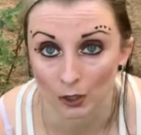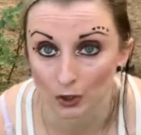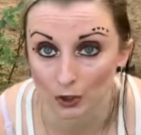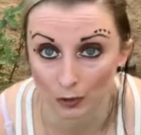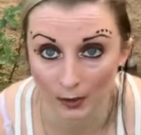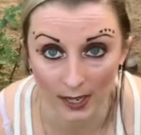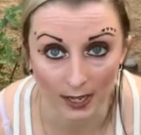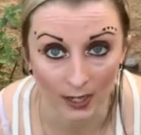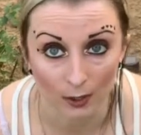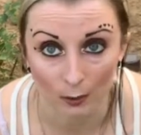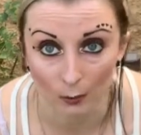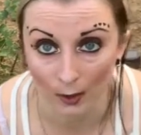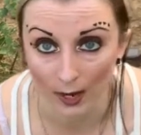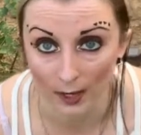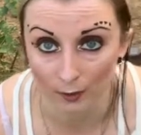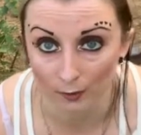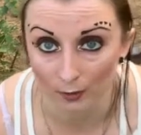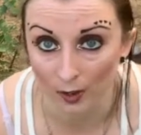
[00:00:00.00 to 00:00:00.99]
drink
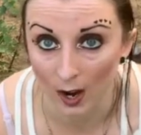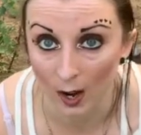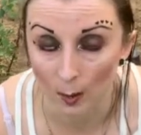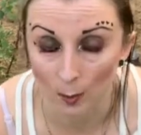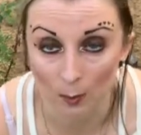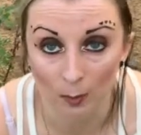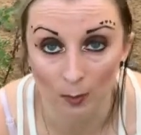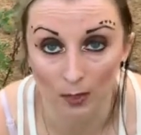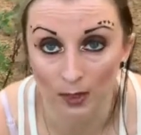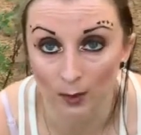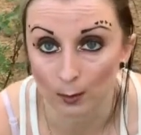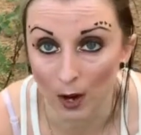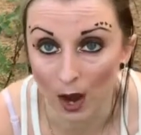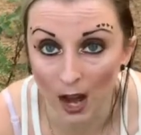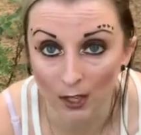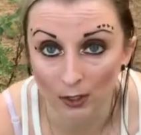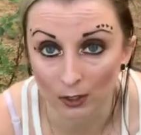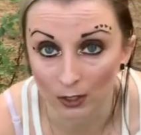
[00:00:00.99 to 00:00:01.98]
right from the
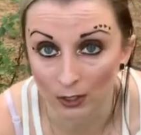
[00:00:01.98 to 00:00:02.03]
bottle,